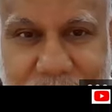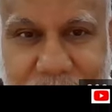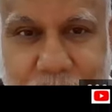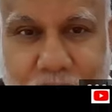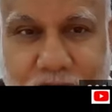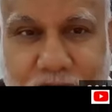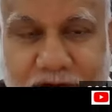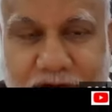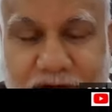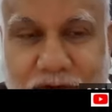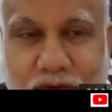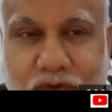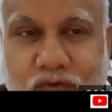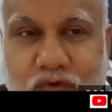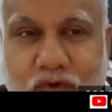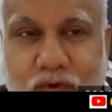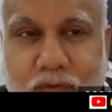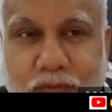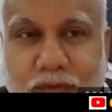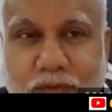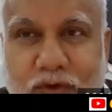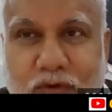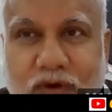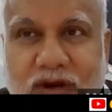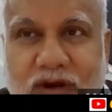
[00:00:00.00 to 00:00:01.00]
On
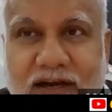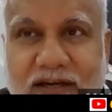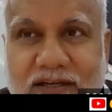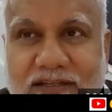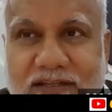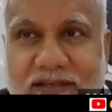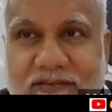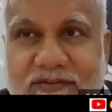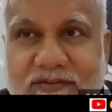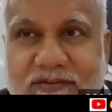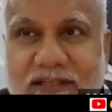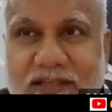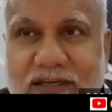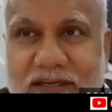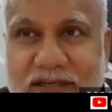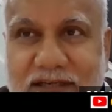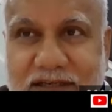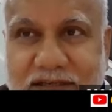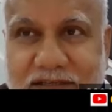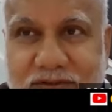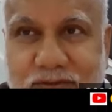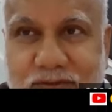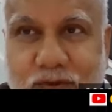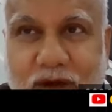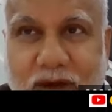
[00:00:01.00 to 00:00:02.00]
endoscopy, you can't say whether
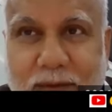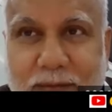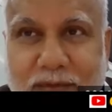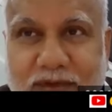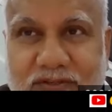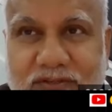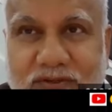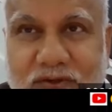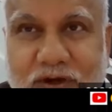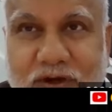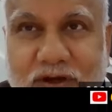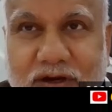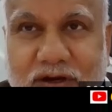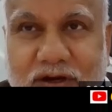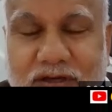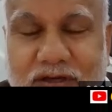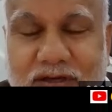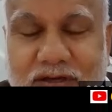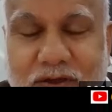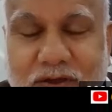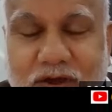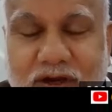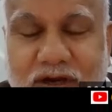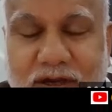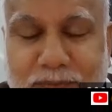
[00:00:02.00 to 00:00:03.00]
it is squamous
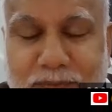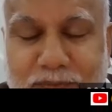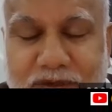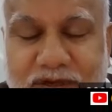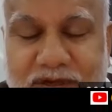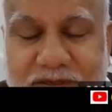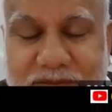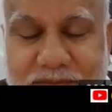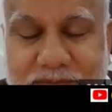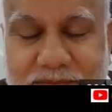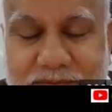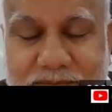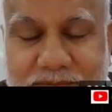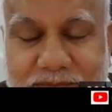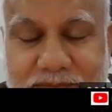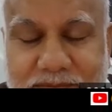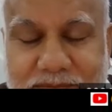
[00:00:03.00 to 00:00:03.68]
or columnar.